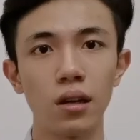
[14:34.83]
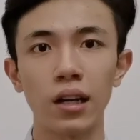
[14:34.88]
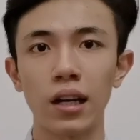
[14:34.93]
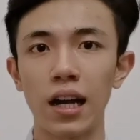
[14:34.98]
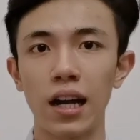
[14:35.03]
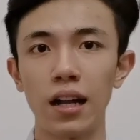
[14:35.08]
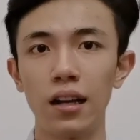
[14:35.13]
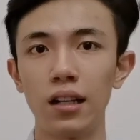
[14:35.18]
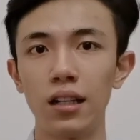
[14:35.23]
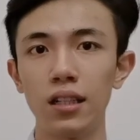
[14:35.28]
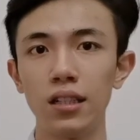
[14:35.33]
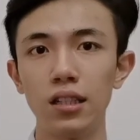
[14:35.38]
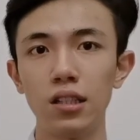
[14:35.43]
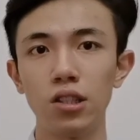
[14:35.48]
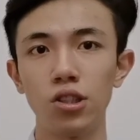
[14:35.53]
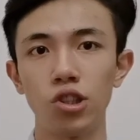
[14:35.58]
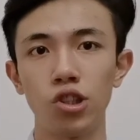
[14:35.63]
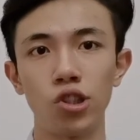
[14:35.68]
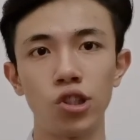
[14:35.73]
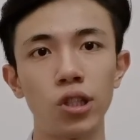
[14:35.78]
color,
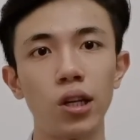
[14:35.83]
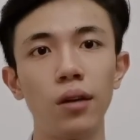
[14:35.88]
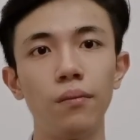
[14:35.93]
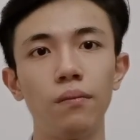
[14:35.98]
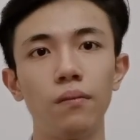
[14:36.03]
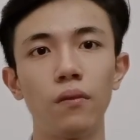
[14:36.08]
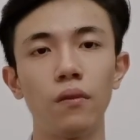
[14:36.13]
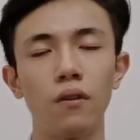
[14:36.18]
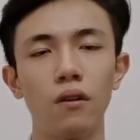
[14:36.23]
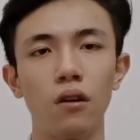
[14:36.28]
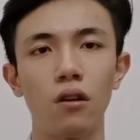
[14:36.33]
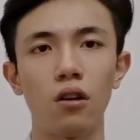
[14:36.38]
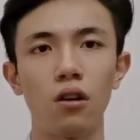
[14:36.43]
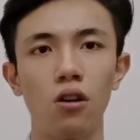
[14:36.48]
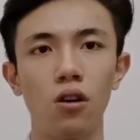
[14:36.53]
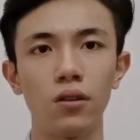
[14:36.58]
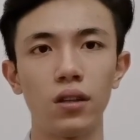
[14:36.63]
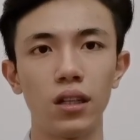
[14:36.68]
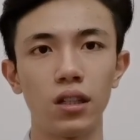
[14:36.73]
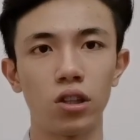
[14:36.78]
shape,
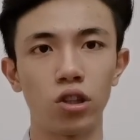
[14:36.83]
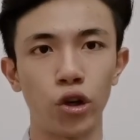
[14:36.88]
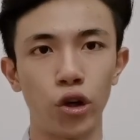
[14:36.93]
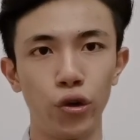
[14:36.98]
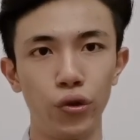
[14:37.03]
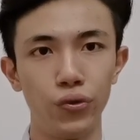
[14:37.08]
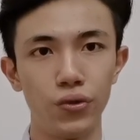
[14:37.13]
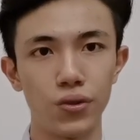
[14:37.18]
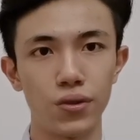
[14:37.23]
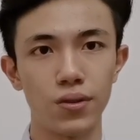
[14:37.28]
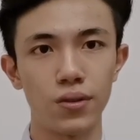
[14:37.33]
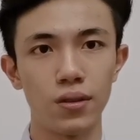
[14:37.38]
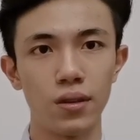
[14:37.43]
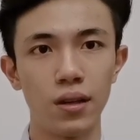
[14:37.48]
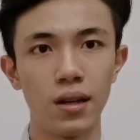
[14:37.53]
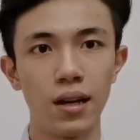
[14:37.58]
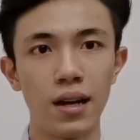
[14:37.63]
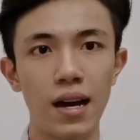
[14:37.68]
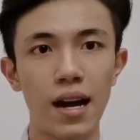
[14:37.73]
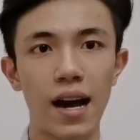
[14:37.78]
or the tones.
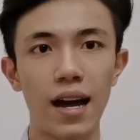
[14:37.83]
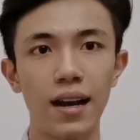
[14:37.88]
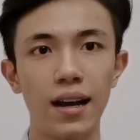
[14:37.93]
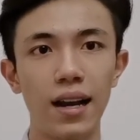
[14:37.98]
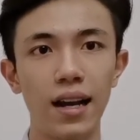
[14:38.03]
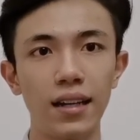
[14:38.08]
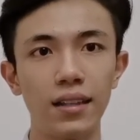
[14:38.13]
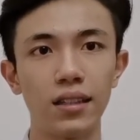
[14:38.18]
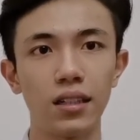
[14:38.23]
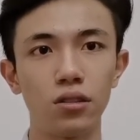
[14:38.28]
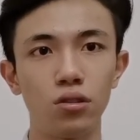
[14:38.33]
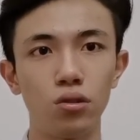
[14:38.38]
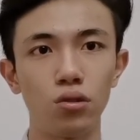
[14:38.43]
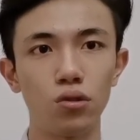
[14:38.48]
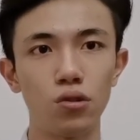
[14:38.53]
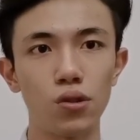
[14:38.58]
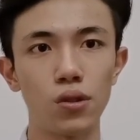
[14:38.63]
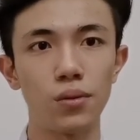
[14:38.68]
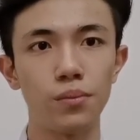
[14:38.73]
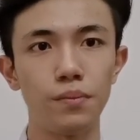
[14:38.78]
Unlike the
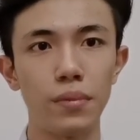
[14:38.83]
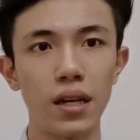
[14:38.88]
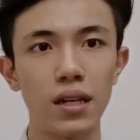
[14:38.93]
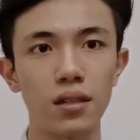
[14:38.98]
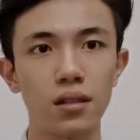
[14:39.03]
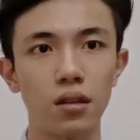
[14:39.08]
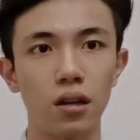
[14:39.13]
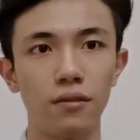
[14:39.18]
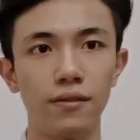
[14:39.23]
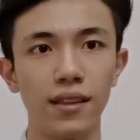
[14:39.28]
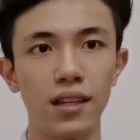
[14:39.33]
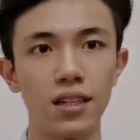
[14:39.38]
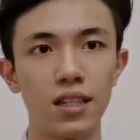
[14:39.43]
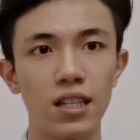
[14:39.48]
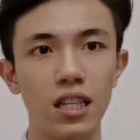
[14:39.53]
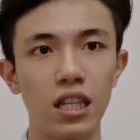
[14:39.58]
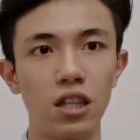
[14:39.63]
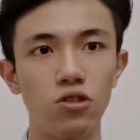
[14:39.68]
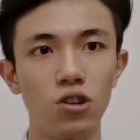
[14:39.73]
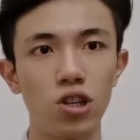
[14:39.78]
rules based on the
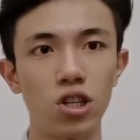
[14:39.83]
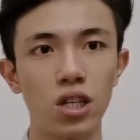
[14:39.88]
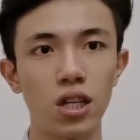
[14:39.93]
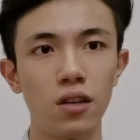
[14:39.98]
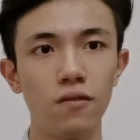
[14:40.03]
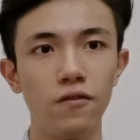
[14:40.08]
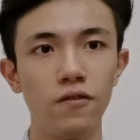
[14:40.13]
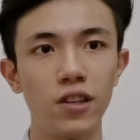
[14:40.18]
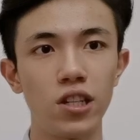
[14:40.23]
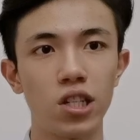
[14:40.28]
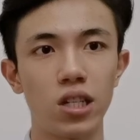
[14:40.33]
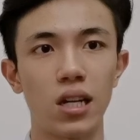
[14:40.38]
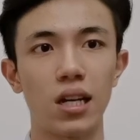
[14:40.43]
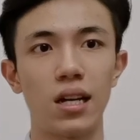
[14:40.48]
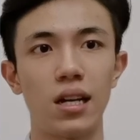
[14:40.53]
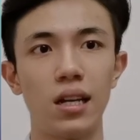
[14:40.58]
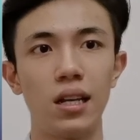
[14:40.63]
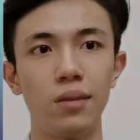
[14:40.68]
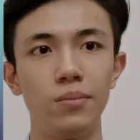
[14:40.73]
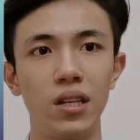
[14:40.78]
situation which
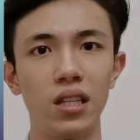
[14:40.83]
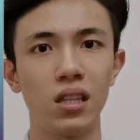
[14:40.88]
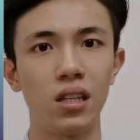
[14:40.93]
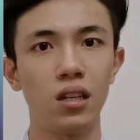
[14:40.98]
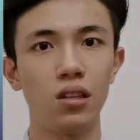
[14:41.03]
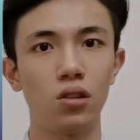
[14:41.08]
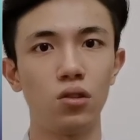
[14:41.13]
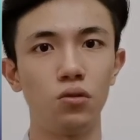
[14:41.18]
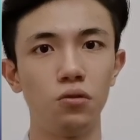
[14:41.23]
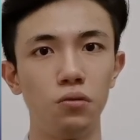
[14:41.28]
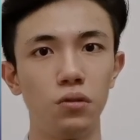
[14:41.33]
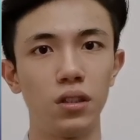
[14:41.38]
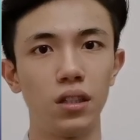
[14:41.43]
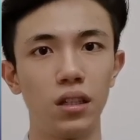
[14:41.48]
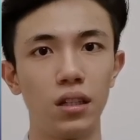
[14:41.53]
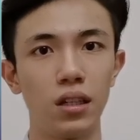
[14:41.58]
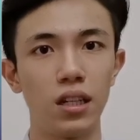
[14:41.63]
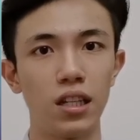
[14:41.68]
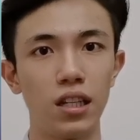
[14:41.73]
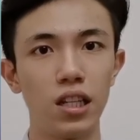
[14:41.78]
are limited to
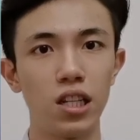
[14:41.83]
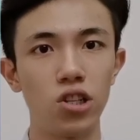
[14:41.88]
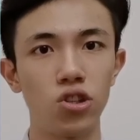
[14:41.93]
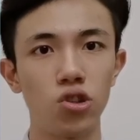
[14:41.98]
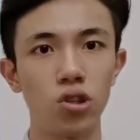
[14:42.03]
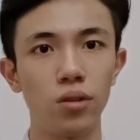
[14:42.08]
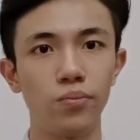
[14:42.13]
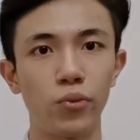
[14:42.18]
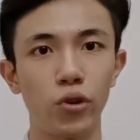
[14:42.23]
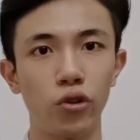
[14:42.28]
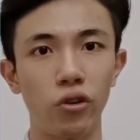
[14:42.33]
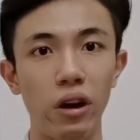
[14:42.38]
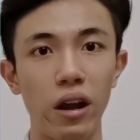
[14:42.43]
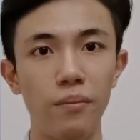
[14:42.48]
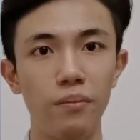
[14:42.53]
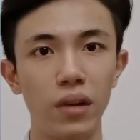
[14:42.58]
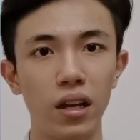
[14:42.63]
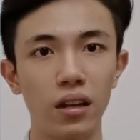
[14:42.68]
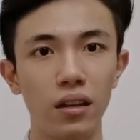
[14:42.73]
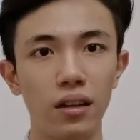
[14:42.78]
the initial
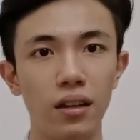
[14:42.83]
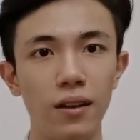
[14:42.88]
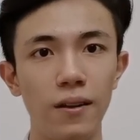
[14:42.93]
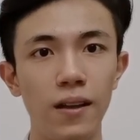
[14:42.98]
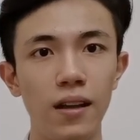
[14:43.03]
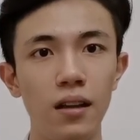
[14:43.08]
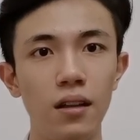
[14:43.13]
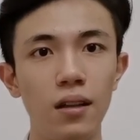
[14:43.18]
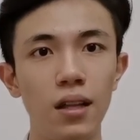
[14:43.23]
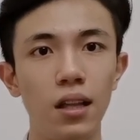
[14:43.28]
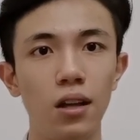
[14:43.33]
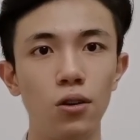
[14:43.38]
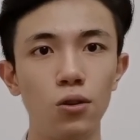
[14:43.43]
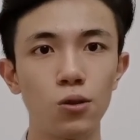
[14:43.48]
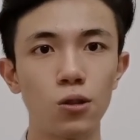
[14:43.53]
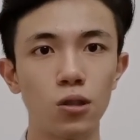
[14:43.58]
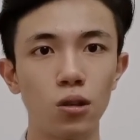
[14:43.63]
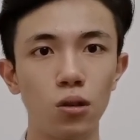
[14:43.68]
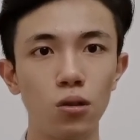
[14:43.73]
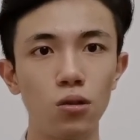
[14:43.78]
programming.
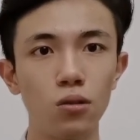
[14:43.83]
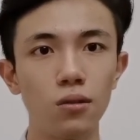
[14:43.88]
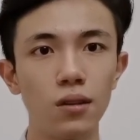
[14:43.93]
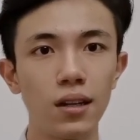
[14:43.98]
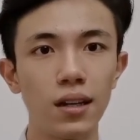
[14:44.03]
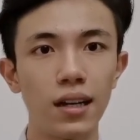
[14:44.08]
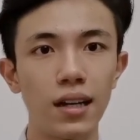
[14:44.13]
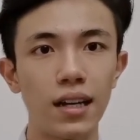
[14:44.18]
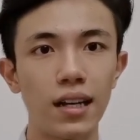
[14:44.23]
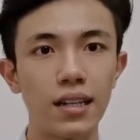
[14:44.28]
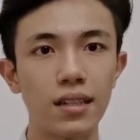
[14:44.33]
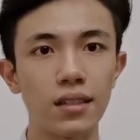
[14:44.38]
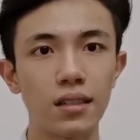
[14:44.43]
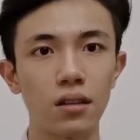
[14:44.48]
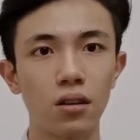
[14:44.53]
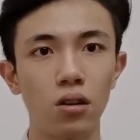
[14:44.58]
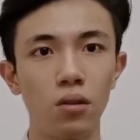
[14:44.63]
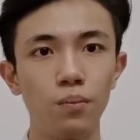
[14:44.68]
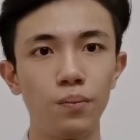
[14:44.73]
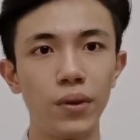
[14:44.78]
Also, as
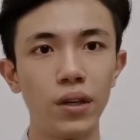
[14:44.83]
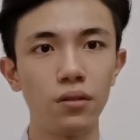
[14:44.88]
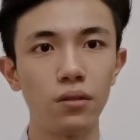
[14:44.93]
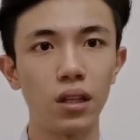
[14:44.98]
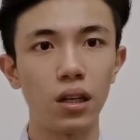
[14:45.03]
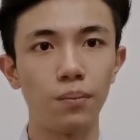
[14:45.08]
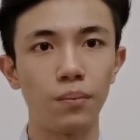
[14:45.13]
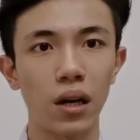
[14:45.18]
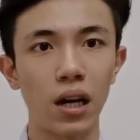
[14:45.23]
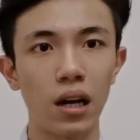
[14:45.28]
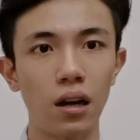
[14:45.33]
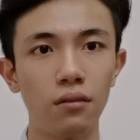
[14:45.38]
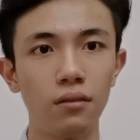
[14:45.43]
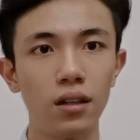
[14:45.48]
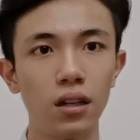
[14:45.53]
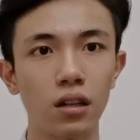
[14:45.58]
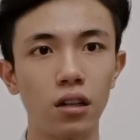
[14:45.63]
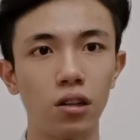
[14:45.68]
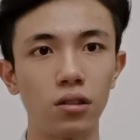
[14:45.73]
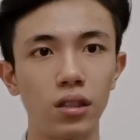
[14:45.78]
computer
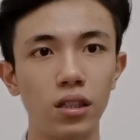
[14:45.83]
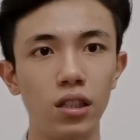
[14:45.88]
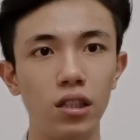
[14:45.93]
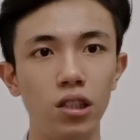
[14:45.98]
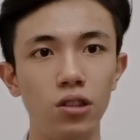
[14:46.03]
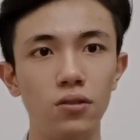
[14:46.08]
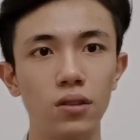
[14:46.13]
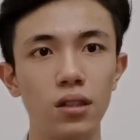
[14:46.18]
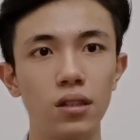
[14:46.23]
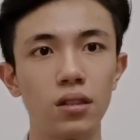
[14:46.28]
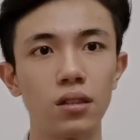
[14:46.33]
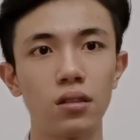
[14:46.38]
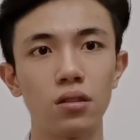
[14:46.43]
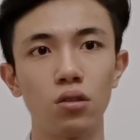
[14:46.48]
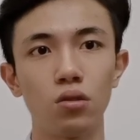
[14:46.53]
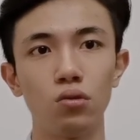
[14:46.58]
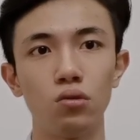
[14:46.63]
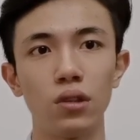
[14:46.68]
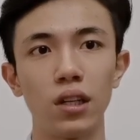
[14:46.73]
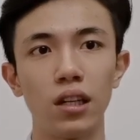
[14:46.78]
power continues
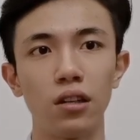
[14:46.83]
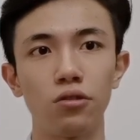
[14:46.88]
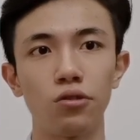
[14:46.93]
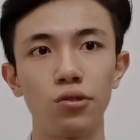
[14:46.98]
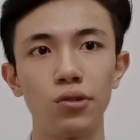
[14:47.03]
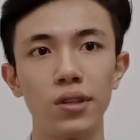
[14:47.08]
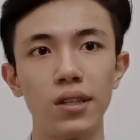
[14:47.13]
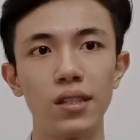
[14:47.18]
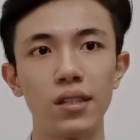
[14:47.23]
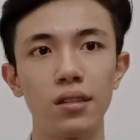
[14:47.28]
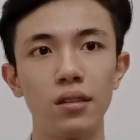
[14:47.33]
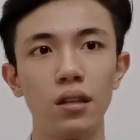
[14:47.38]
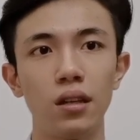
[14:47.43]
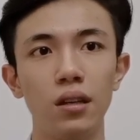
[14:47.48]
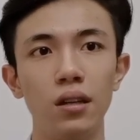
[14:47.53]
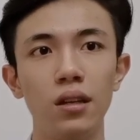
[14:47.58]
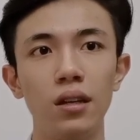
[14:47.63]
to increase,